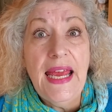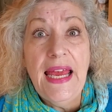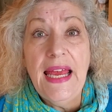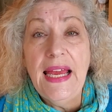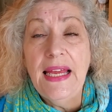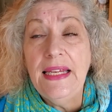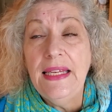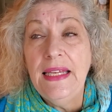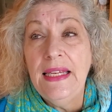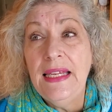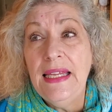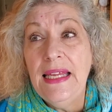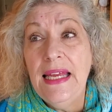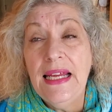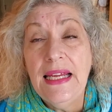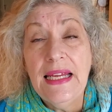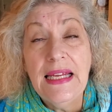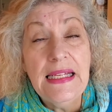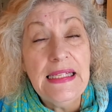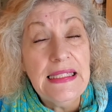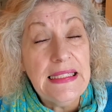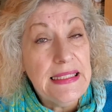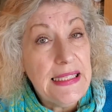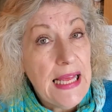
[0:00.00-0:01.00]
And it
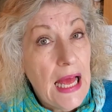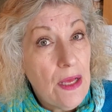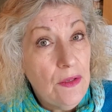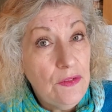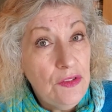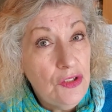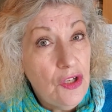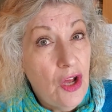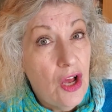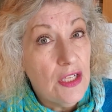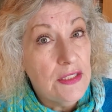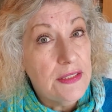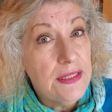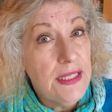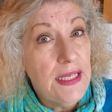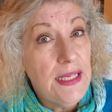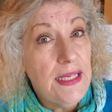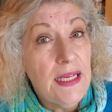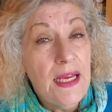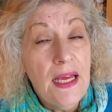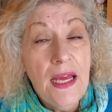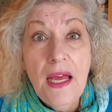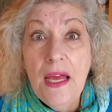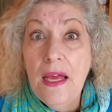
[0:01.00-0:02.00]
can sound
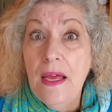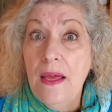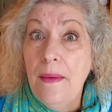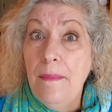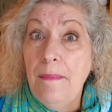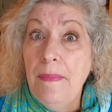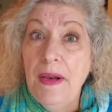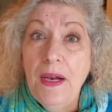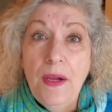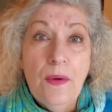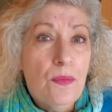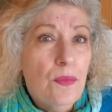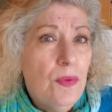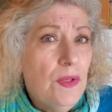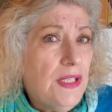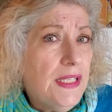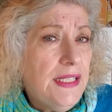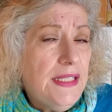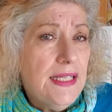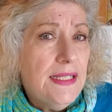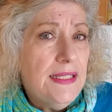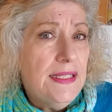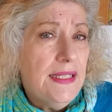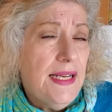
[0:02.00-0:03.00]
daunting, but it
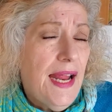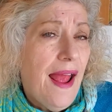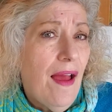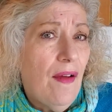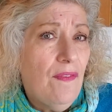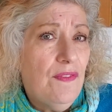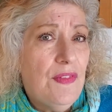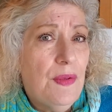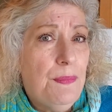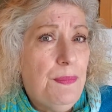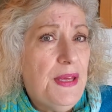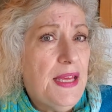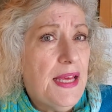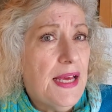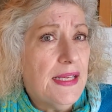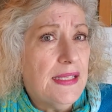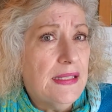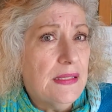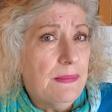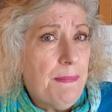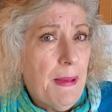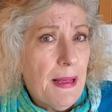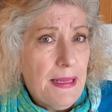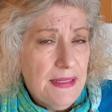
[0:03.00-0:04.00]
really doesn't have to be
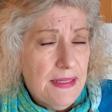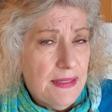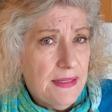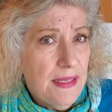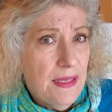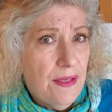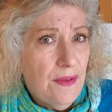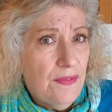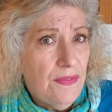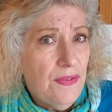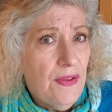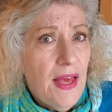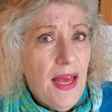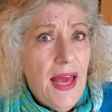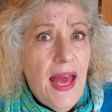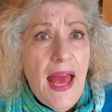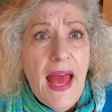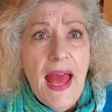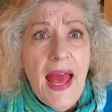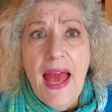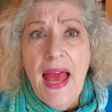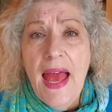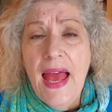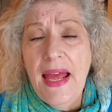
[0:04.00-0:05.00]
expensive.
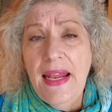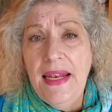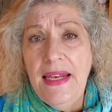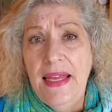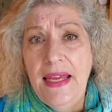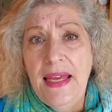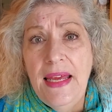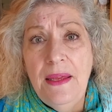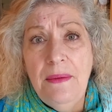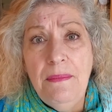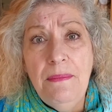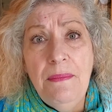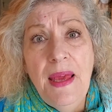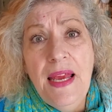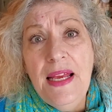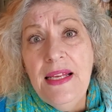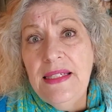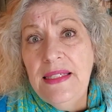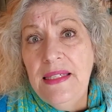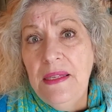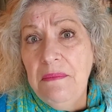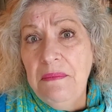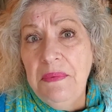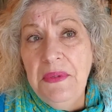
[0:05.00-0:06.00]
And it may
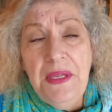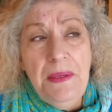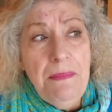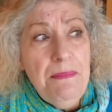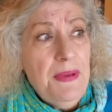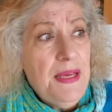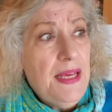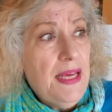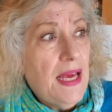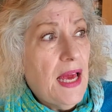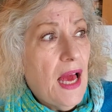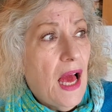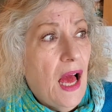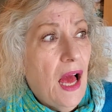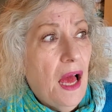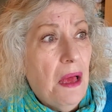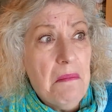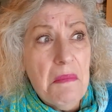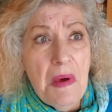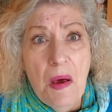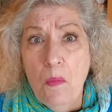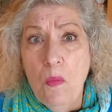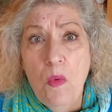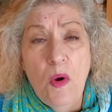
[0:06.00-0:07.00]
simply be
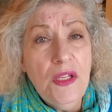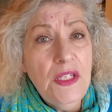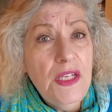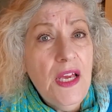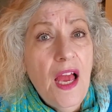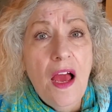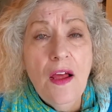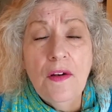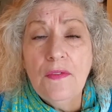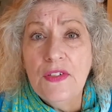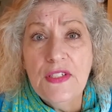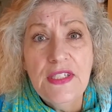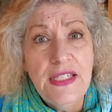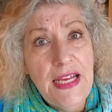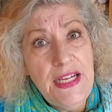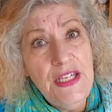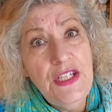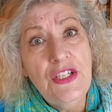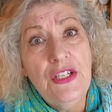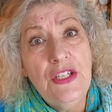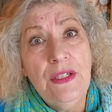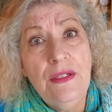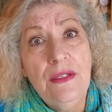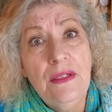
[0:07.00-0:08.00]
one
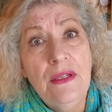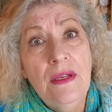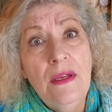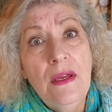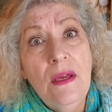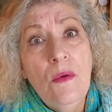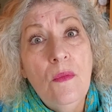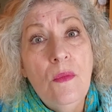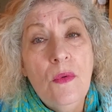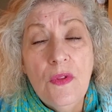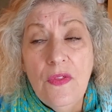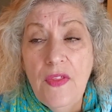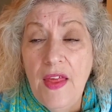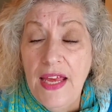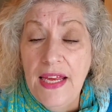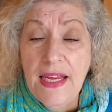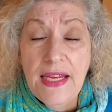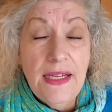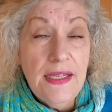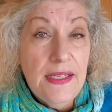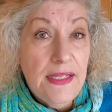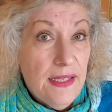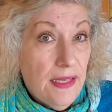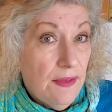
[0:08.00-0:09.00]
conversation where they
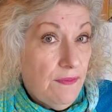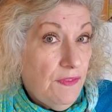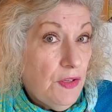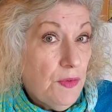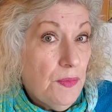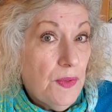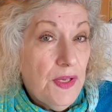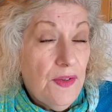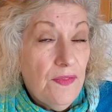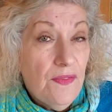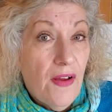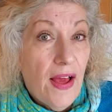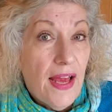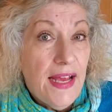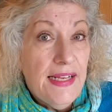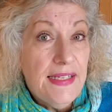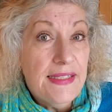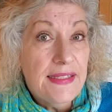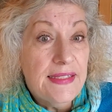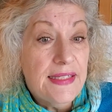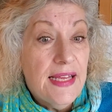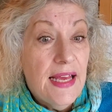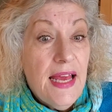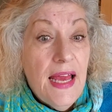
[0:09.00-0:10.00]
can give you
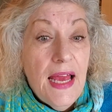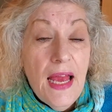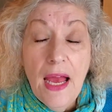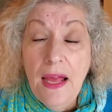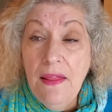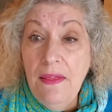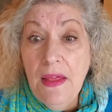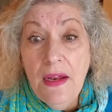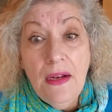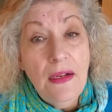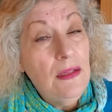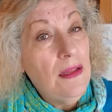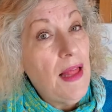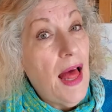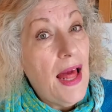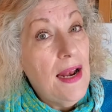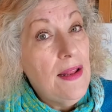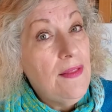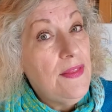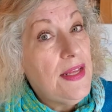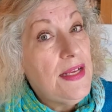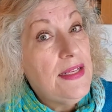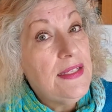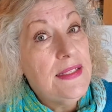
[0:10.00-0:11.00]
advice. And then a lot
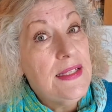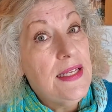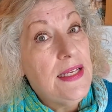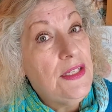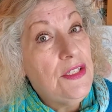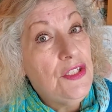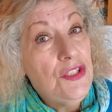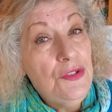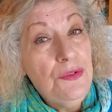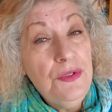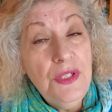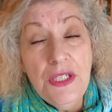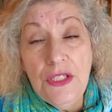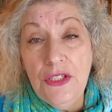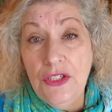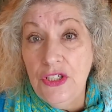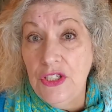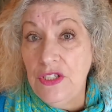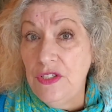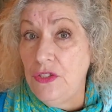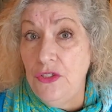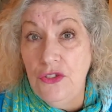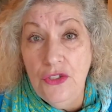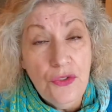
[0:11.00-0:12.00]
of these things you can
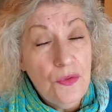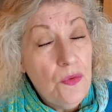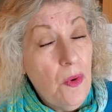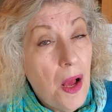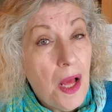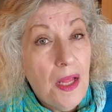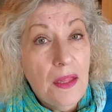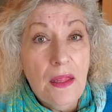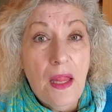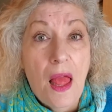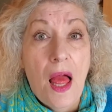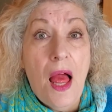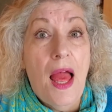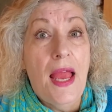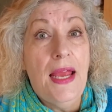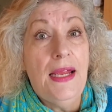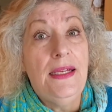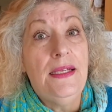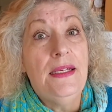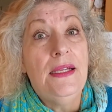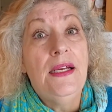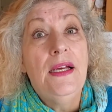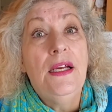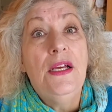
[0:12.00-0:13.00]
just do
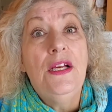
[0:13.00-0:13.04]
online.